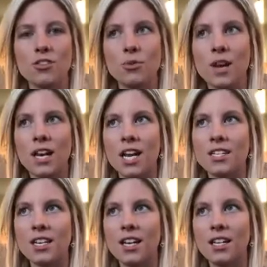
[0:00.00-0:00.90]
Do I need
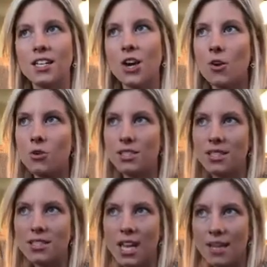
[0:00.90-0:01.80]
to go
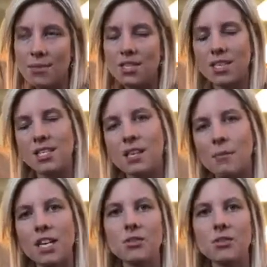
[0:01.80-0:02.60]
take him to see somebody?